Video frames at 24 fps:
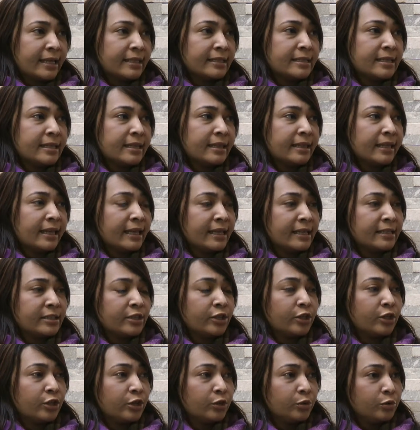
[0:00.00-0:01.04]
that there
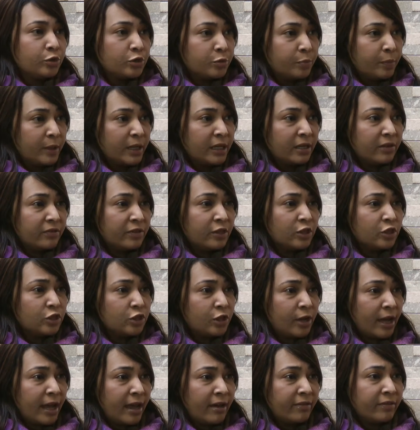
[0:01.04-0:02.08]
is a huge benefit
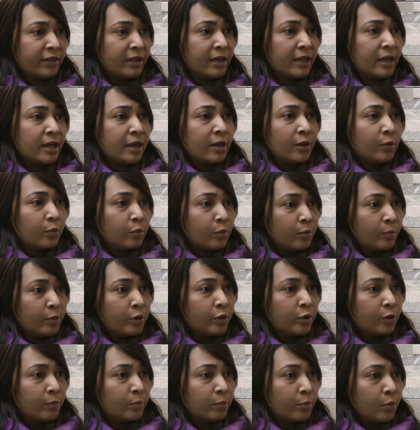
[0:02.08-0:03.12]
to having
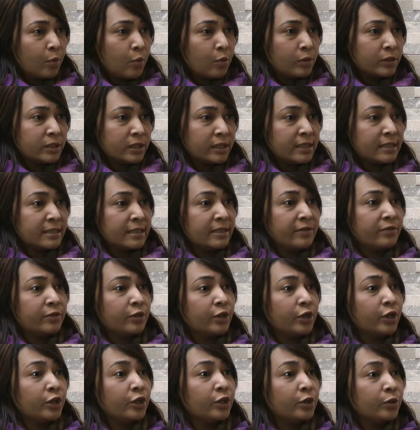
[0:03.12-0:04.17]
women on boards, and there's
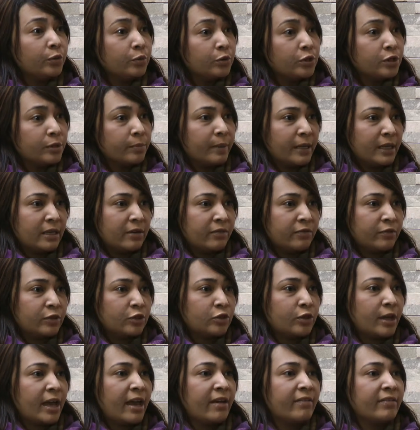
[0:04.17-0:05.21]
even a huger
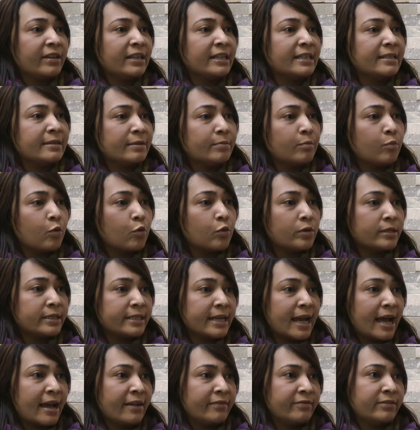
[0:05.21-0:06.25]
benefit to having more
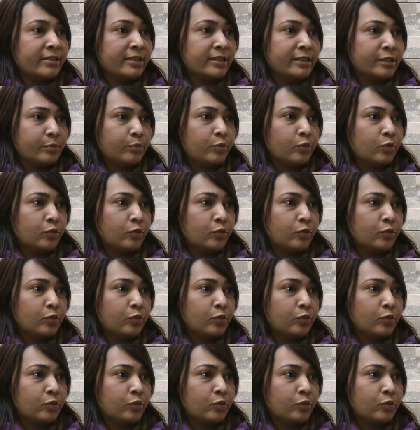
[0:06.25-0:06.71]
diverse